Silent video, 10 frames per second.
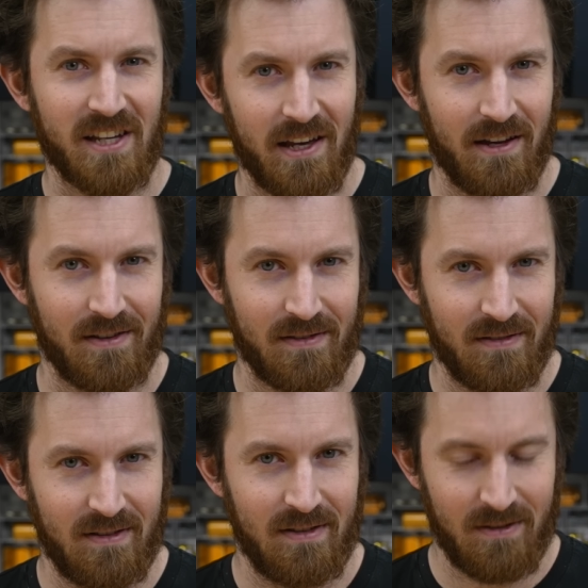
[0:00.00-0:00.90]
hand?
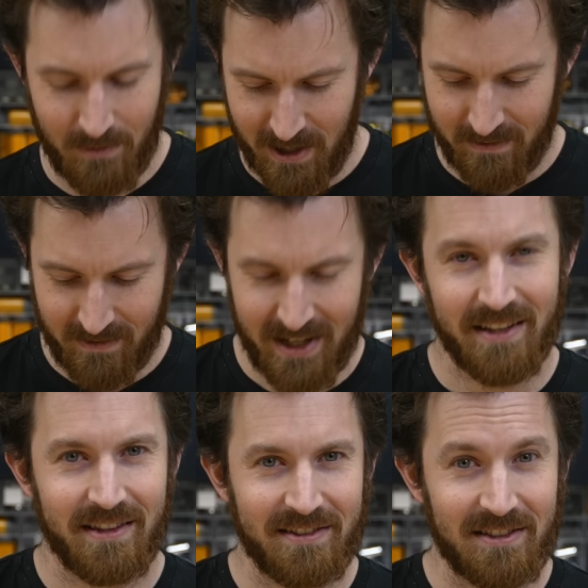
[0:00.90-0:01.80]
Well,
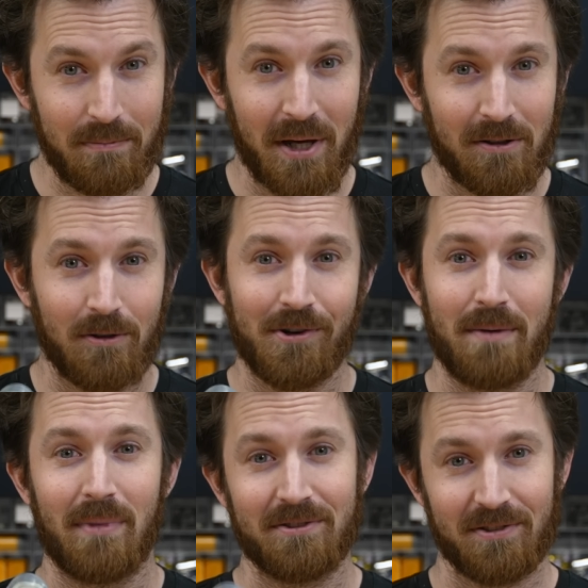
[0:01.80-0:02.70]
this is a medical
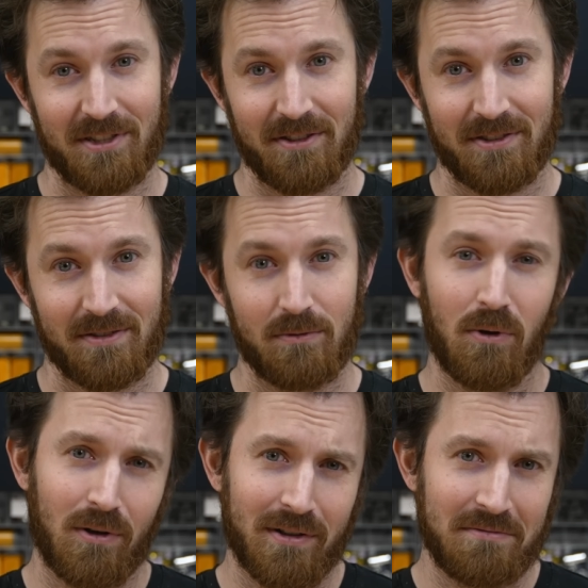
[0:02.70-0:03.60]
grade muscle sensor,
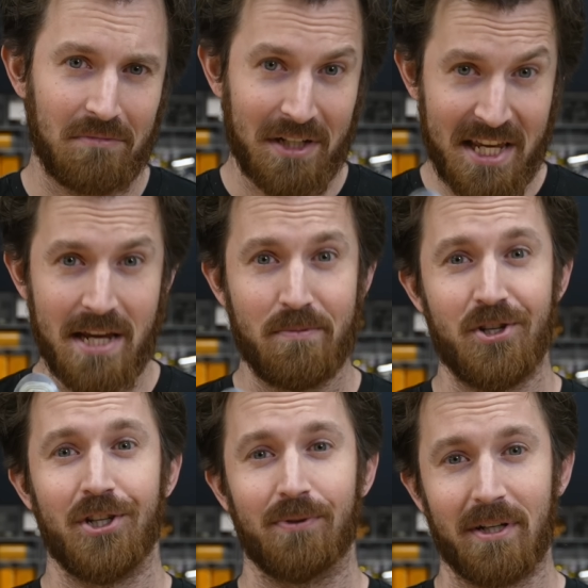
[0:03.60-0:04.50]
or an E M
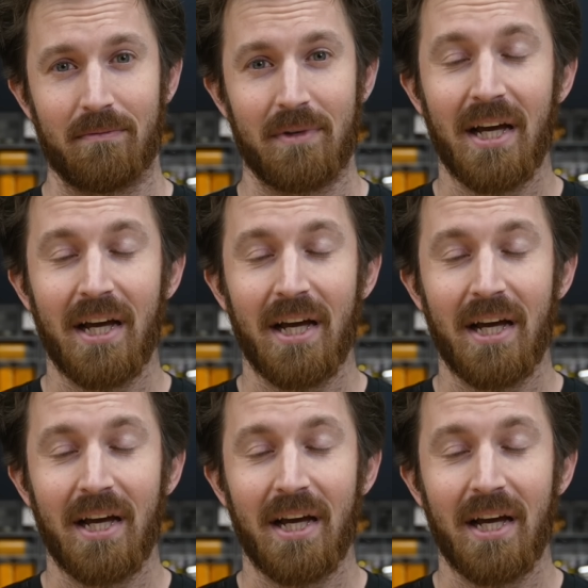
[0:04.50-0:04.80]
G unit.